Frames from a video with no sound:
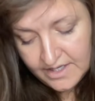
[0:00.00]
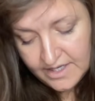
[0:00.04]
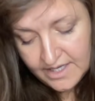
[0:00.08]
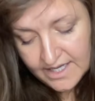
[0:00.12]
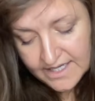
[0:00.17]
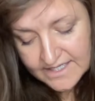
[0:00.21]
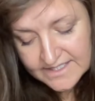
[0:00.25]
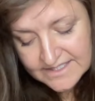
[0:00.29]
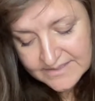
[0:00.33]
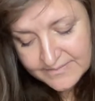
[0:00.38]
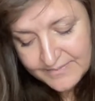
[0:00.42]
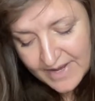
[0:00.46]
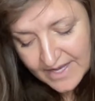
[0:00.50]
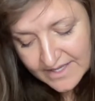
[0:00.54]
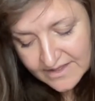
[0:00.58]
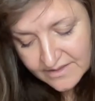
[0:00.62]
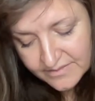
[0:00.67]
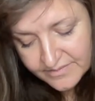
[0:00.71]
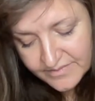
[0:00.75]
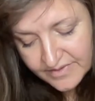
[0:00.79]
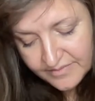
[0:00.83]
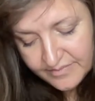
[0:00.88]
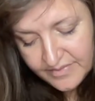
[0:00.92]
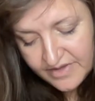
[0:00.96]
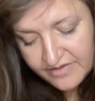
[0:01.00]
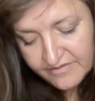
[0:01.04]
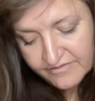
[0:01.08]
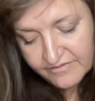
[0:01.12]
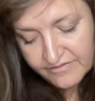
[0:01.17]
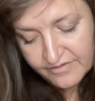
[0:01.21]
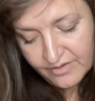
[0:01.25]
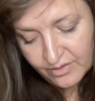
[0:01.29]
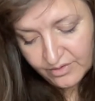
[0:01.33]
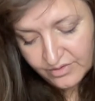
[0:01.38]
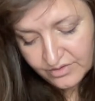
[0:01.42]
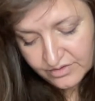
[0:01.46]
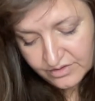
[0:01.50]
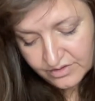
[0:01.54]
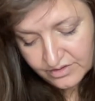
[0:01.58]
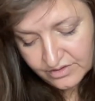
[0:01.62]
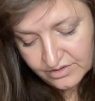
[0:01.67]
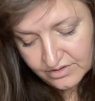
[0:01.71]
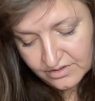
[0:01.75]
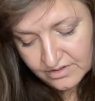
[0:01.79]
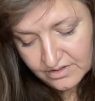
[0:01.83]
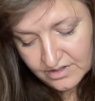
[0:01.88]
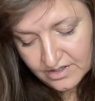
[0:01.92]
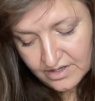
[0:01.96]
Expect them to be
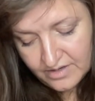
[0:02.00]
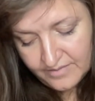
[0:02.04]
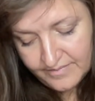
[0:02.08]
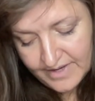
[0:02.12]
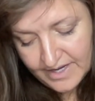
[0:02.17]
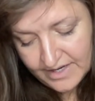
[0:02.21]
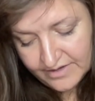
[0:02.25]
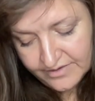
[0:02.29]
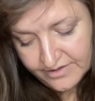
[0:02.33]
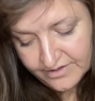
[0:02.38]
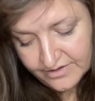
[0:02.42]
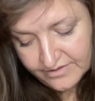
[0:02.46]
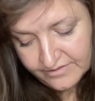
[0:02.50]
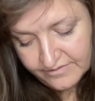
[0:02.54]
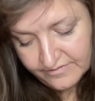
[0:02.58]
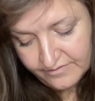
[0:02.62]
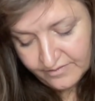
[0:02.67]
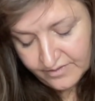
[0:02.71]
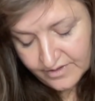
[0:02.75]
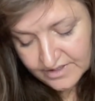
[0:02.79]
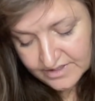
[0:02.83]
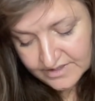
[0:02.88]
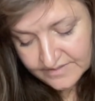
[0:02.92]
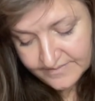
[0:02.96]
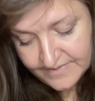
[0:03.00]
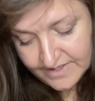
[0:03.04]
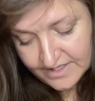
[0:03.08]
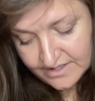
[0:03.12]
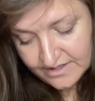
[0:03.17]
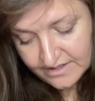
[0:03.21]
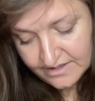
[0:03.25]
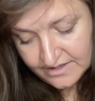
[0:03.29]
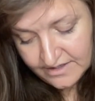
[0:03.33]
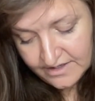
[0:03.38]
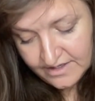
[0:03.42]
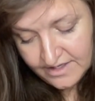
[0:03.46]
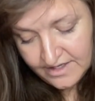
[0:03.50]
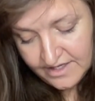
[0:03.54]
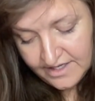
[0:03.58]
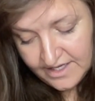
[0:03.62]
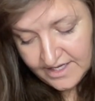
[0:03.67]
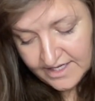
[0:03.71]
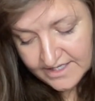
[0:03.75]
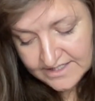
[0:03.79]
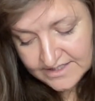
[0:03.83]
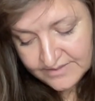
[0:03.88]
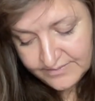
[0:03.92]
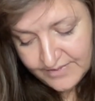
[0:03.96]
vocal about your enforcement,
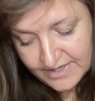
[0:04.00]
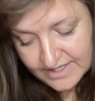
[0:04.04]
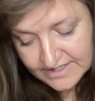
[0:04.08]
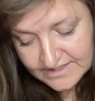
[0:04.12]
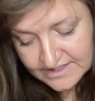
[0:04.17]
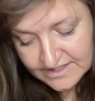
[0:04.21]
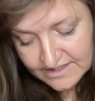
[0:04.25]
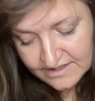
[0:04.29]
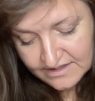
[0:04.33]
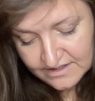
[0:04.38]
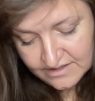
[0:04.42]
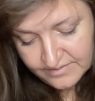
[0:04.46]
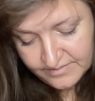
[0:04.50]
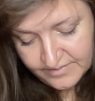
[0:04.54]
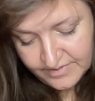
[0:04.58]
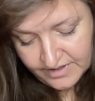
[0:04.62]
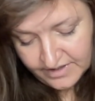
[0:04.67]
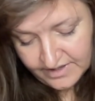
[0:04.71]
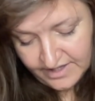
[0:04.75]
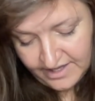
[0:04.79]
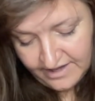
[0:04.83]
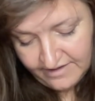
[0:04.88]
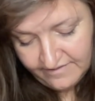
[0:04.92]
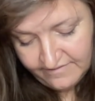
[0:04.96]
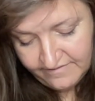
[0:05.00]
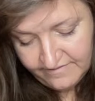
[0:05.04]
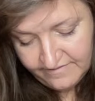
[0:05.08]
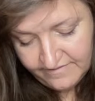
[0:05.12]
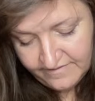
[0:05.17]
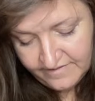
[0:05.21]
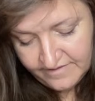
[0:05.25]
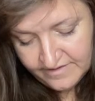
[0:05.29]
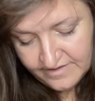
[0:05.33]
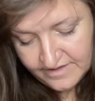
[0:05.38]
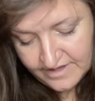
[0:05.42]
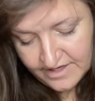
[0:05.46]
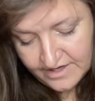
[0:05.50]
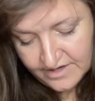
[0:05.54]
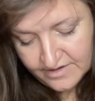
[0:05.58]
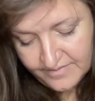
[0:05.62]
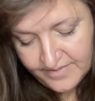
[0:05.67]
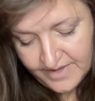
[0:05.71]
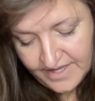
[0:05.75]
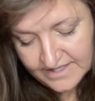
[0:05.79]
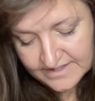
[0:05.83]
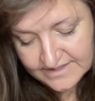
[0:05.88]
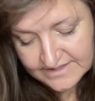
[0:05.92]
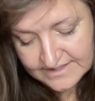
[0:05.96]
expressing their belief that you're
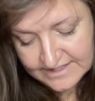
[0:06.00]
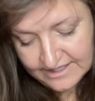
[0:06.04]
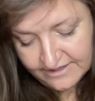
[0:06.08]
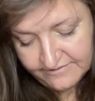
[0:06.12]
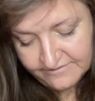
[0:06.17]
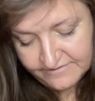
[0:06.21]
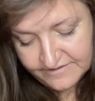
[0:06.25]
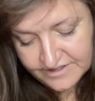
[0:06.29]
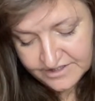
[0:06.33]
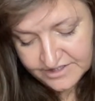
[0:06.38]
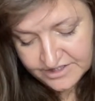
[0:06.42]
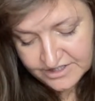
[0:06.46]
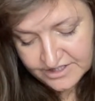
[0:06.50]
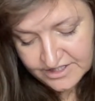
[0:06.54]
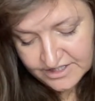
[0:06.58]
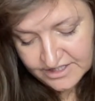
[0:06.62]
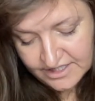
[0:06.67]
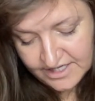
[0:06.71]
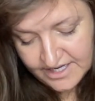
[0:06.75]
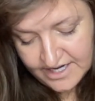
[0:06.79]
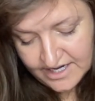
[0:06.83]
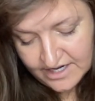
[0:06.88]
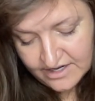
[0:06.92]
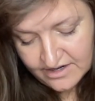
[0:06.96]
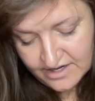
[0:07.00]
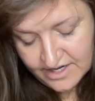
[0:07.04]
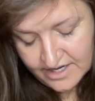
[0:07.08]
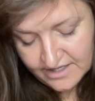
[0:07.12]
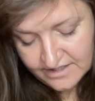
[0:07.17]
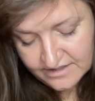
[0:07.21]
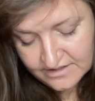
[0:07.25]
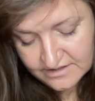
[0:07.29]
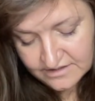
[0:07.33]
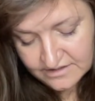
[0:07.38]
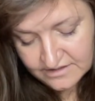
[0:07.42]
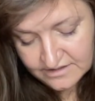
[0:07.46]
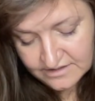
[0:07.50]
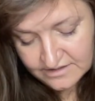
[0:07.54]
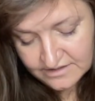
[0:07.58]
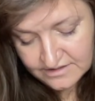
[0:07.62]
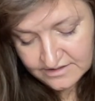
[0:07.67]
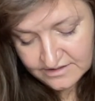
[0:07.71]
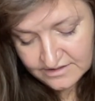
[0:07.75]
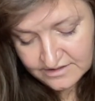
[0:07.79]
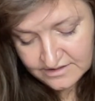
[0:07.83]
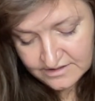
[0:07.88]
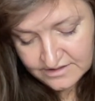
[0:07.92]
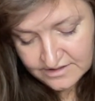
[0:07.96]
being selfish and uncaring.
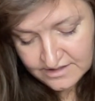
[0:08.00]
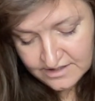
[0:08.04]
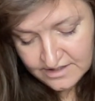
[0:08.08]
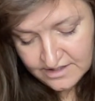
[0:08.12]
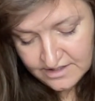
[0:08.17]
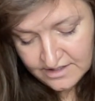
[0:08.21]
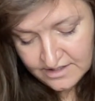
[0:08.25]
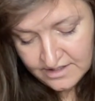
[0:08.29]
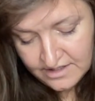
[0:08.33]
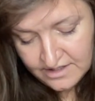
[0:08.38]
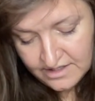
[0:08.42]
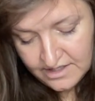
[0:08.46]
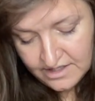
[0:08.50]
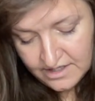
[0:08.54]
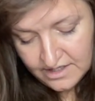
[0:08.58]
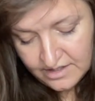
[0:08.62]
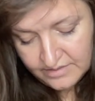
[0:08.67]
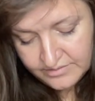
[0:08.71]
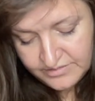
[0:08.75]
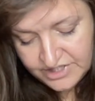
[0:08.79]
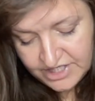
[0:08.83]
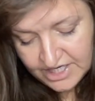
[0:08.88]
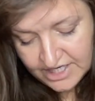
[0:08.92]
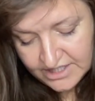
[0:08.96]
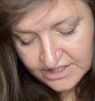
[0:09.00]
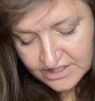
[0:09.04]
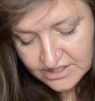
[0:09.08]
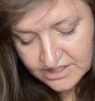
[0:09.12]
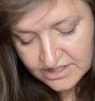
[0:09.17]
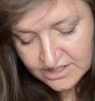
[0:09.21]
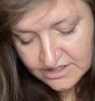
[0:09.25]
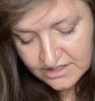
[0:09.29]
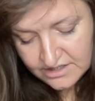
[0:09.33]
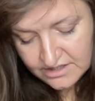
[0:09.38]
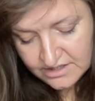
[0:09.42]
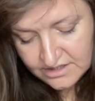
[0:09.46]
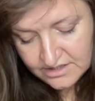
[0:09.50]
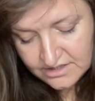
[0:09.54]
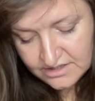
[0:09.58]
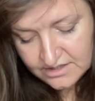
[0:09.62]
Objection